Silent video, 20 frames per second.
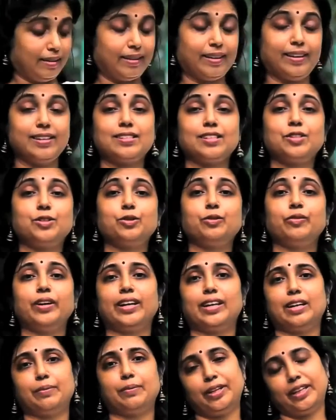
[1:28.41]
It's a
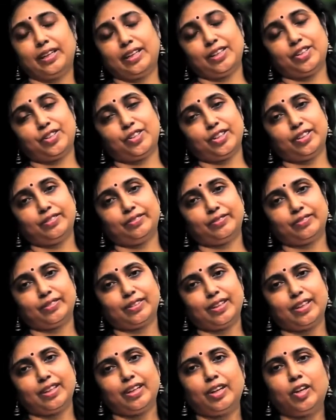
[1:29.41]
two-way communication.
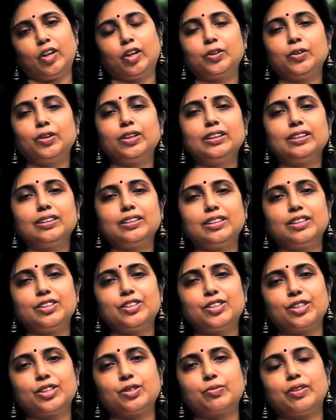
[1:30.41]
Not only the
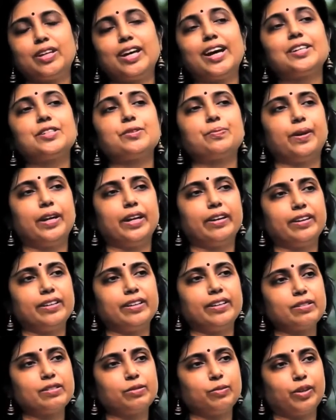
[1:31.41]
teachers, we as
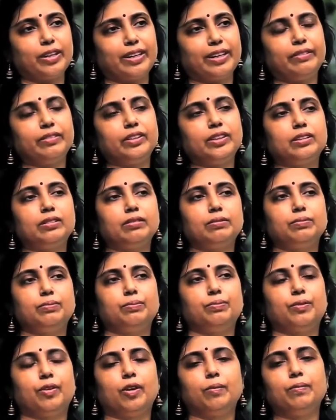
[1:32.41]
parents, whatever
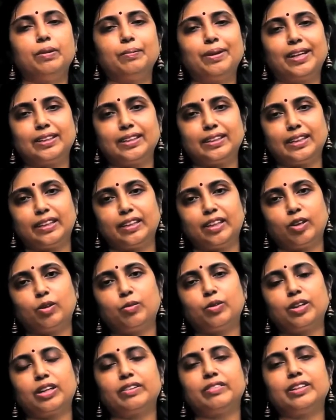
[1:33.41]
problematic area
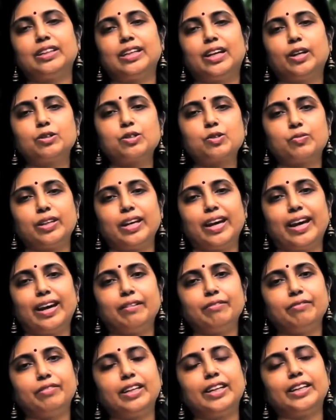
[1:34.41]
or whatever doubts we
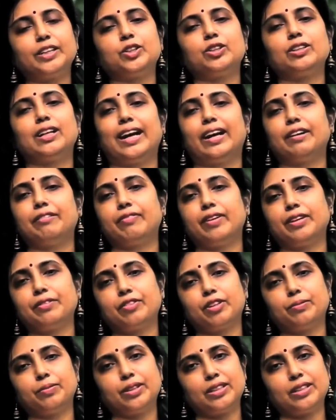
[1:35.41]
have, we get to clarify from the